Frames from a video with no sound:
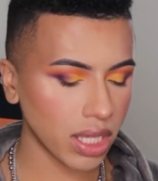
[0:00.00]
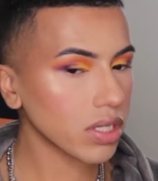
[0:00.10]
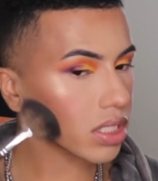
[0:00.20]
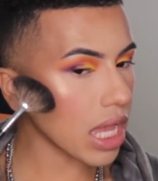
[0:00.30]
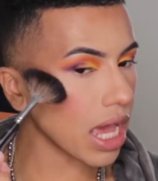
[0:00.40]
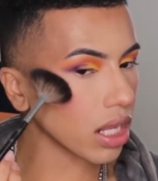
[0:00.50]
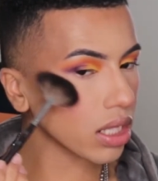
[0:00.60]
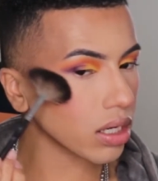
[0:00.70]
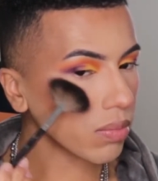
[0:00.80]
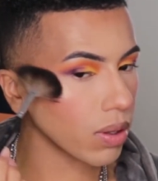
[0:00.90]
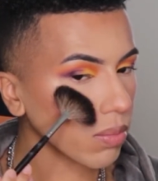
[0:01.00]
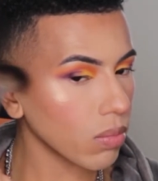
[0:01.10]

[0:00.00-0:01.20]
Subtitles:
just to add a little